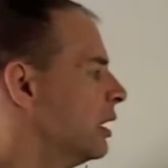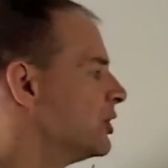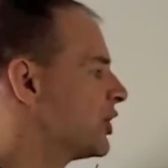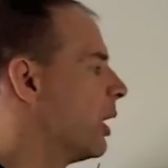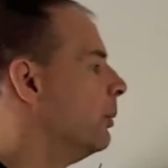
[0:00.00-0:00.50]

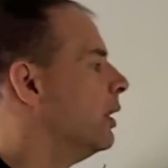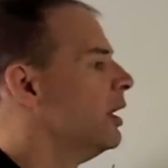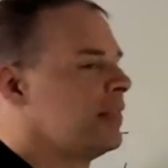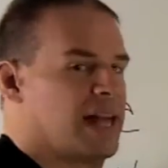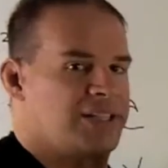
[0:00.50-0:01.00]
So,
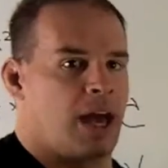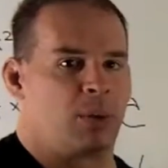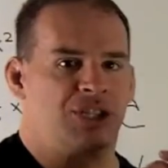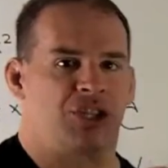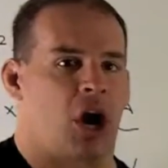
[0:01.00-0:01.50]
that's how
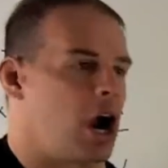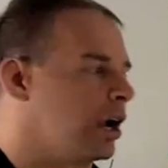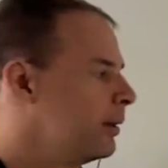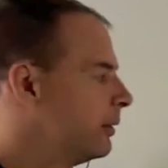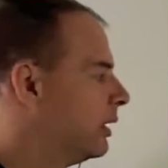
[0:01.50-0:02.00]
we
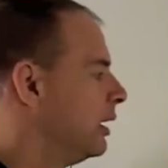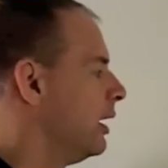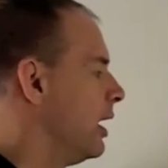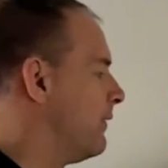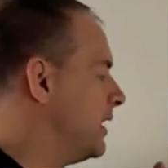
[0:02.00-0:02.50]
start.
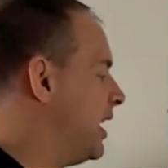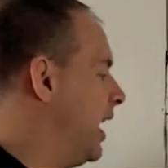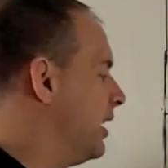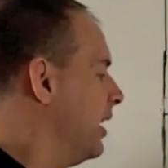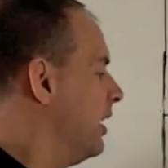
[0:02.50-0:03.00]
If I
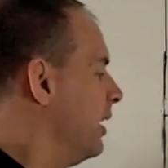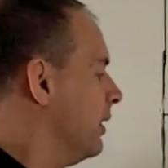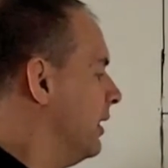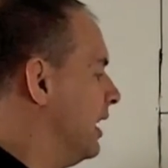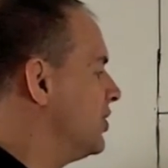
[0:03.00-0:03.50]
take
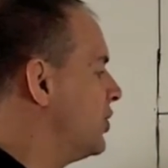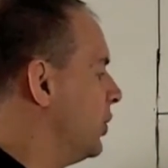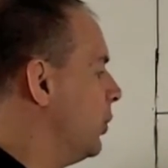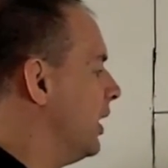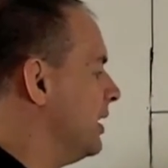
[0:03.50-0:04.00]
these
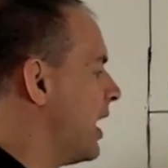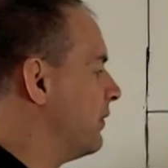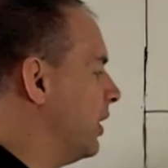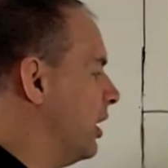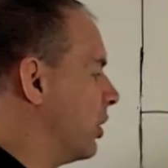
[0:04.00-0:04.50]
two
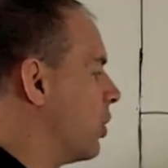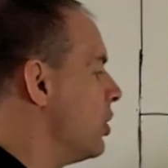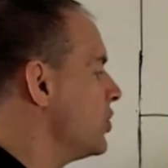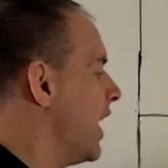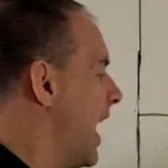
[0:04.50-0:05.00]
indefinite
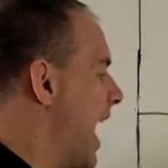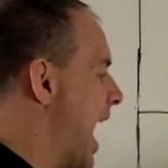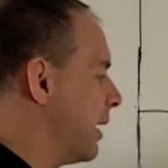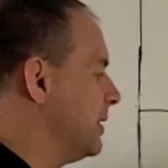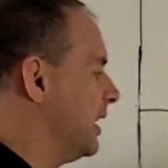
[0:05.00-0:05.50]
integrals,
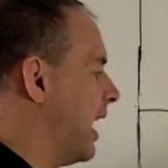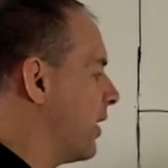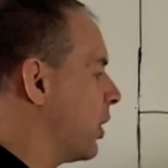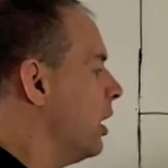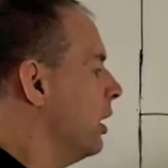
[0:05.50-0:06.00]
add them
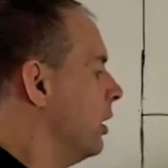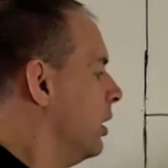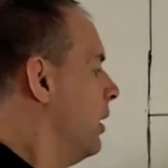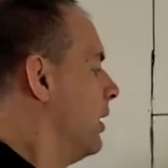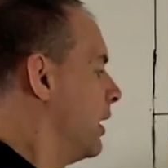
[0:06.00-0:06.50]
together.
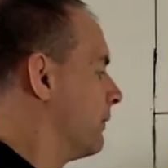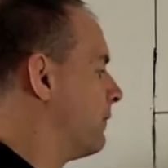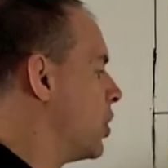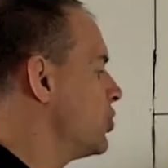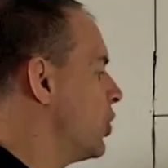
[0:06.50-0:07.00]
Okay, the
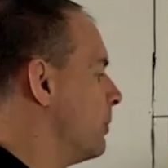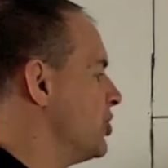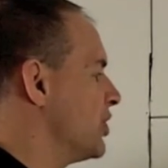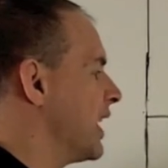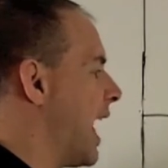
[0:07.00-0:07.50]
first term is
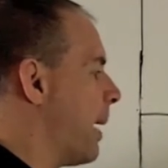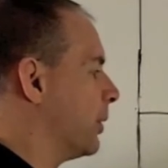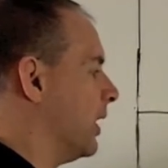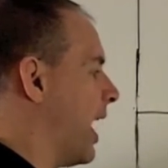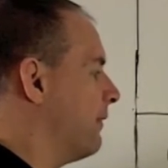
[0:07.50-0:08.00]
just
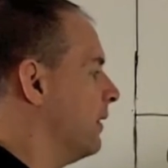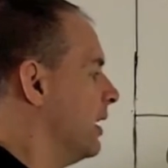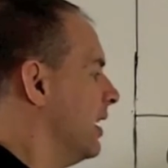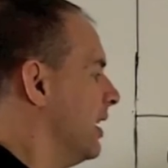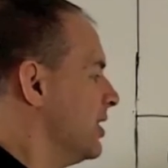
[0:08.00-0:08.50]
capital F,
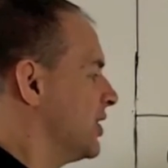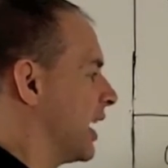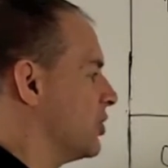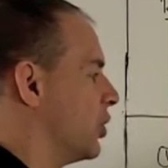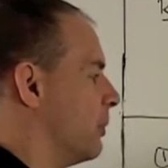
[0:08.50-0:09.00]

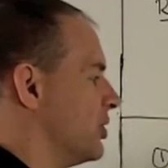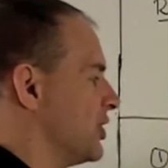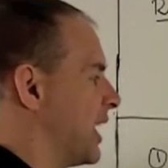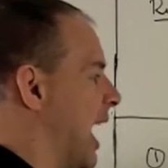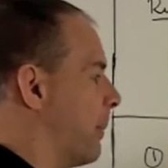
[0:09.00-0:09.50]
second term is
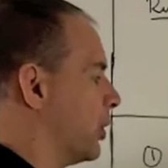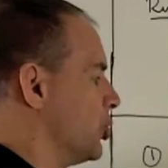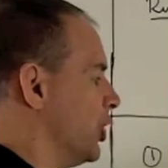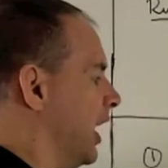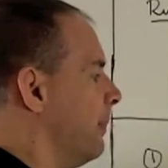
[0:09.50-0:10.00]
just capital
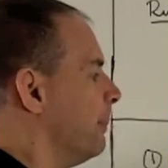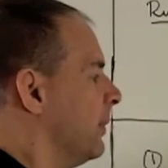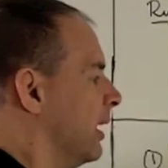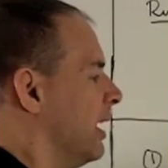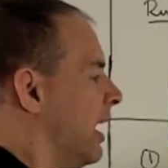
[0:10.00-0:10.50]
G,
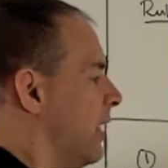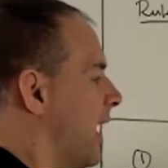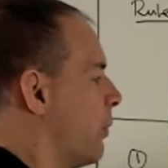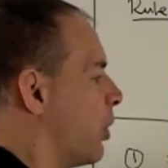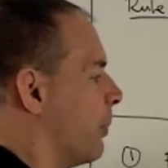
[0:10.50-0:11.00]
and
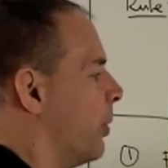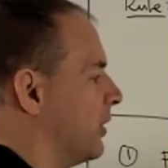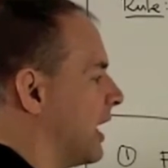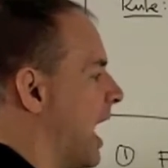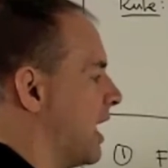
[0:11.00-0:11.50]
then we're going to put
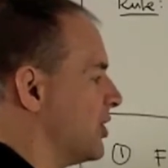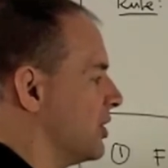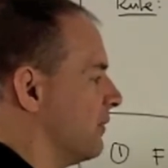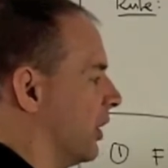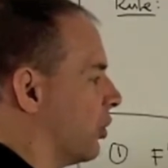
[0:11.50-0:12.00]
the
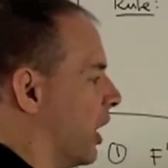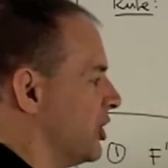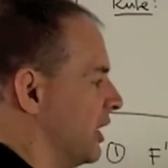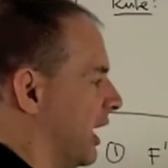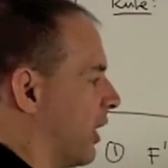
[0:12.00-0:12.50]
constants of
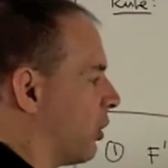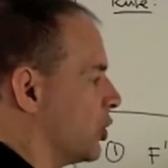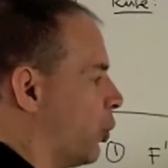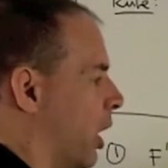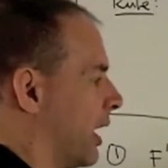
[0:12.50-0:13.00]
integration together
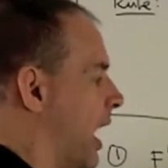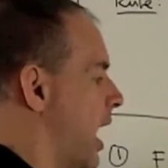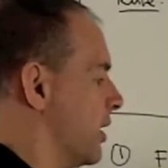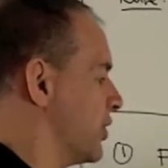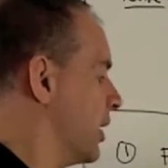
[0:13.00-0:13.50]
as one
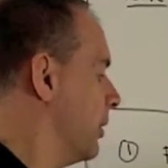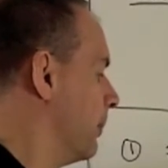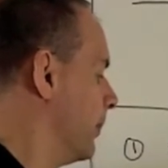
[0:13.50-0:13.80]
constant.